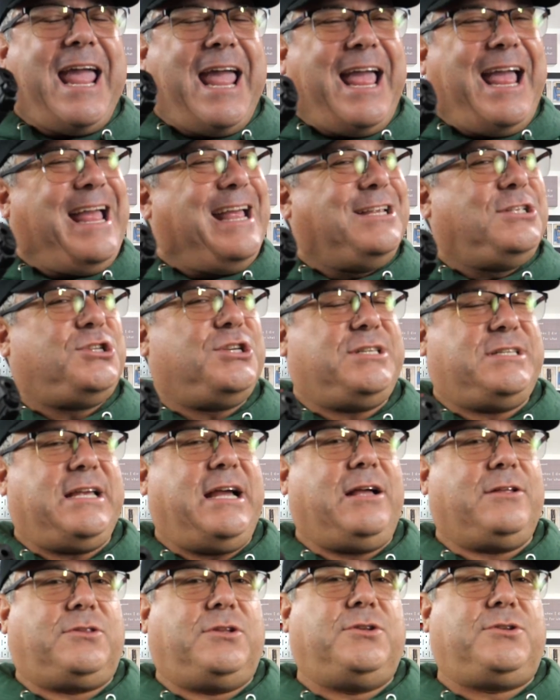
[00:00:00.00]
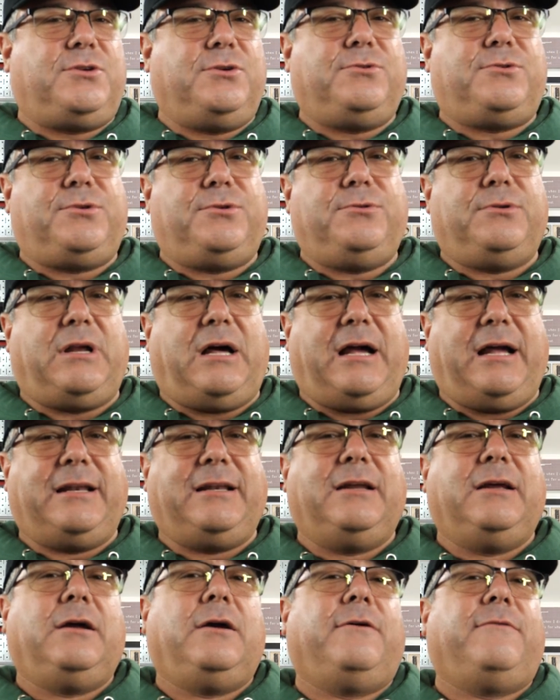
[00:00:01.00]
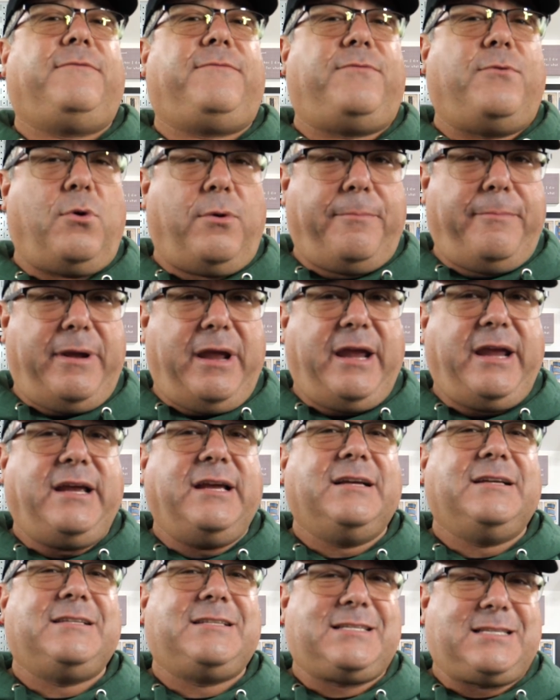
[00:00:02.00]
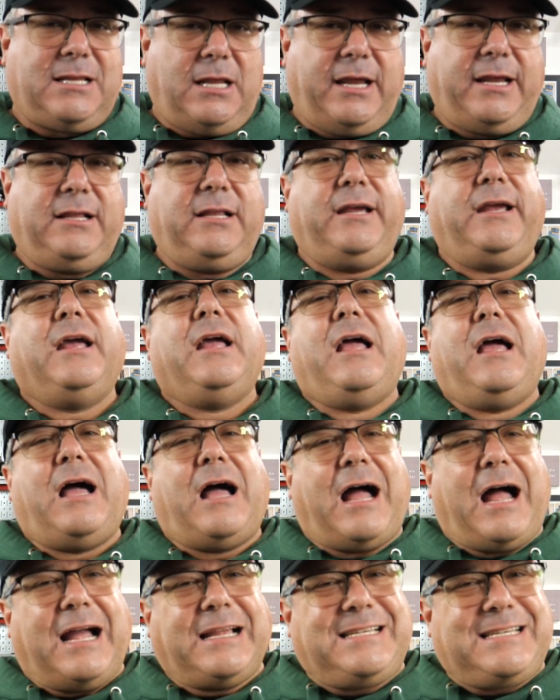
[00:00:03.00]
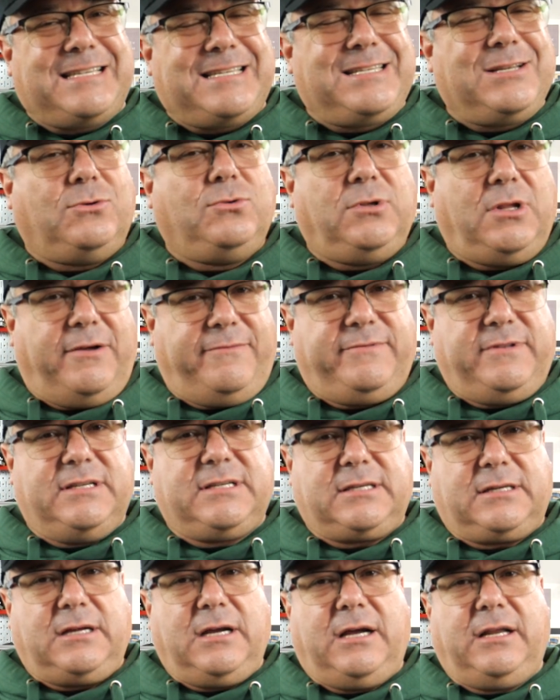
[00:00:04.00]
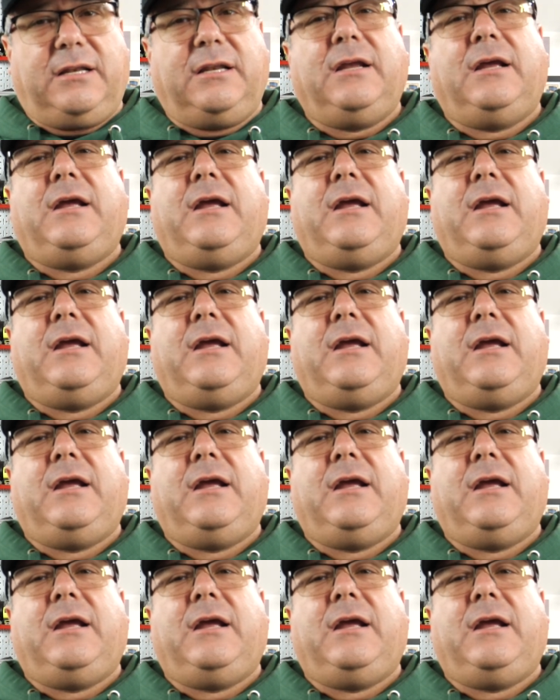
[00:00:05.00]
edges out the 229 for me slightly. I still love this gun.